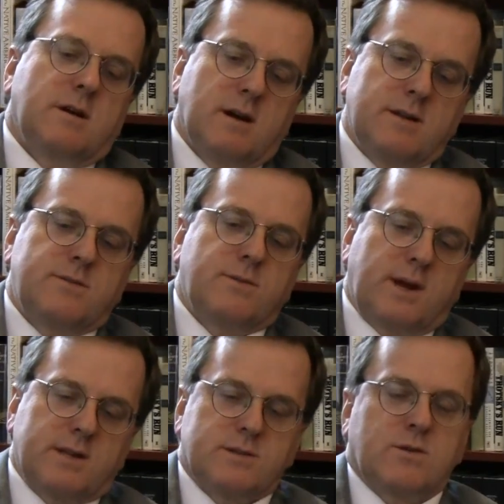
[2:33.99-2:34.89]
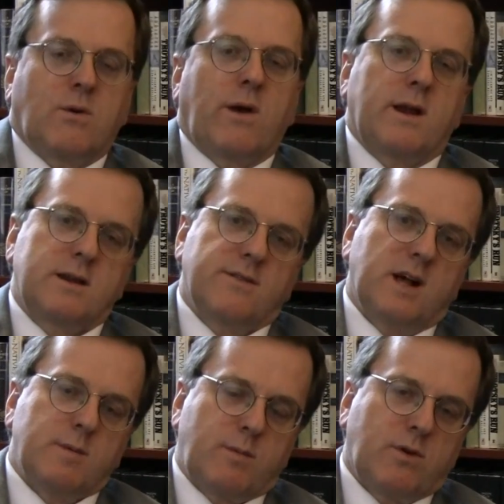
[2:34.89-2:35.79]
on transit-oriented
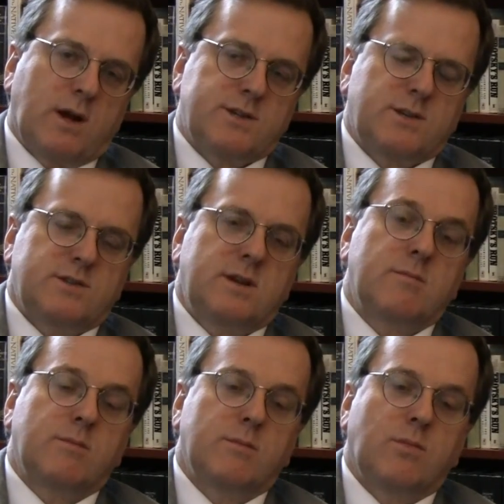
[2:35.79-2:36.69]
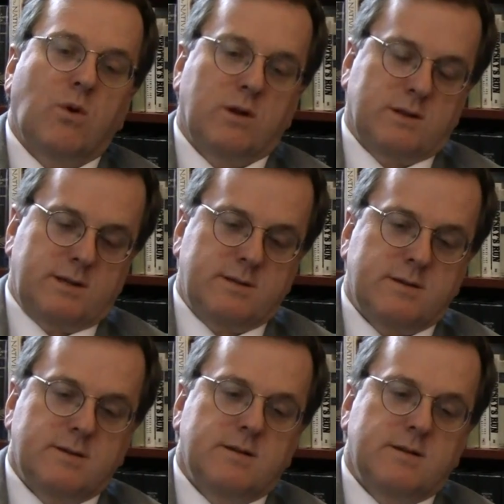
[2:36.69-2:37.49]
development projects in Portland,